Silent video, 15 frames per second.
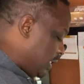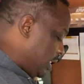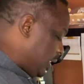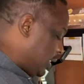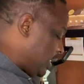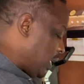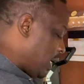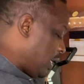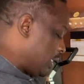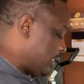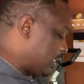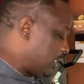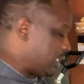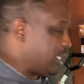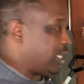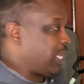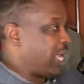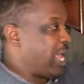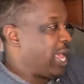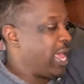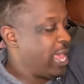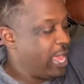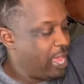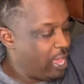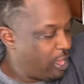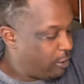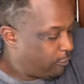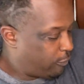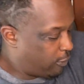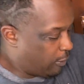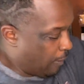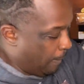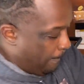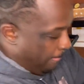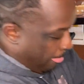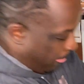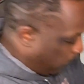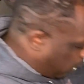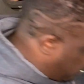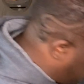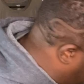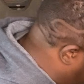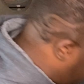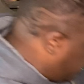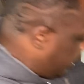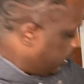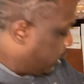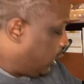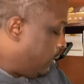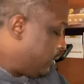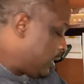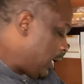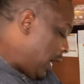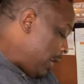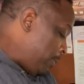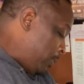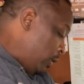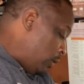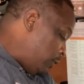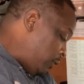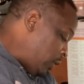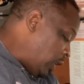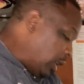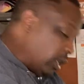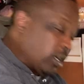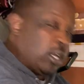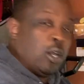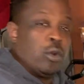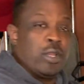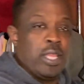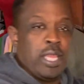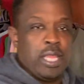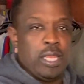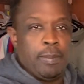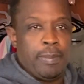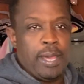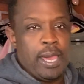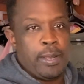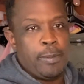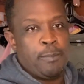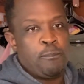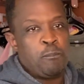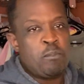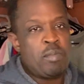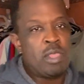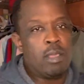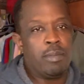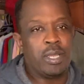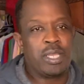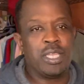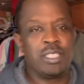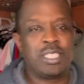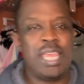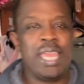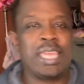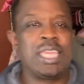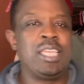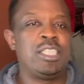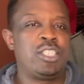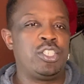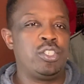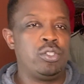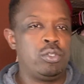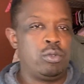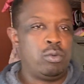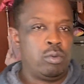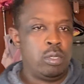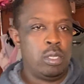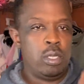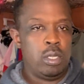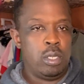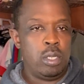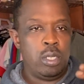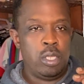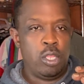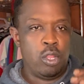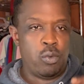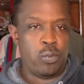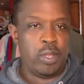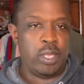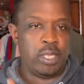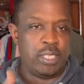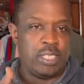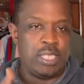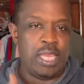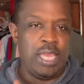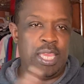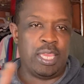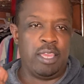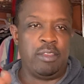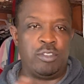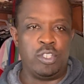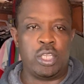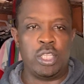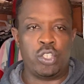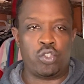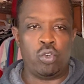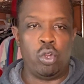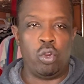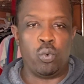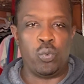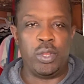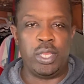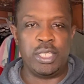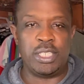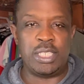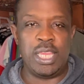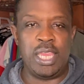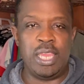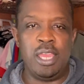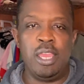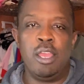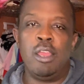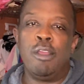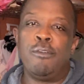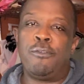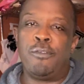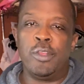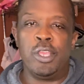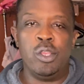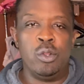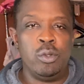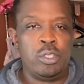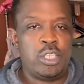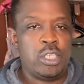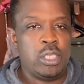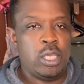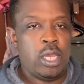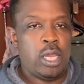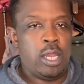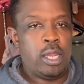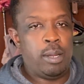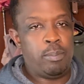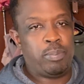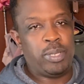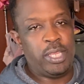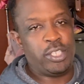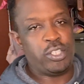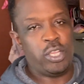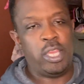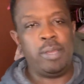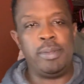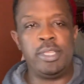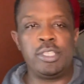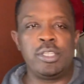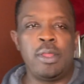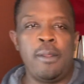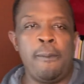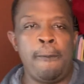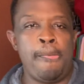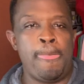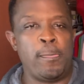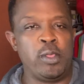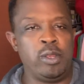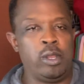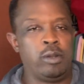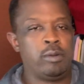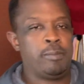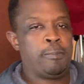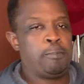to the socks that have some type of color coding at the bottom, because that gives you your real estate. It gives you controlled real estate for you to place your image, you know,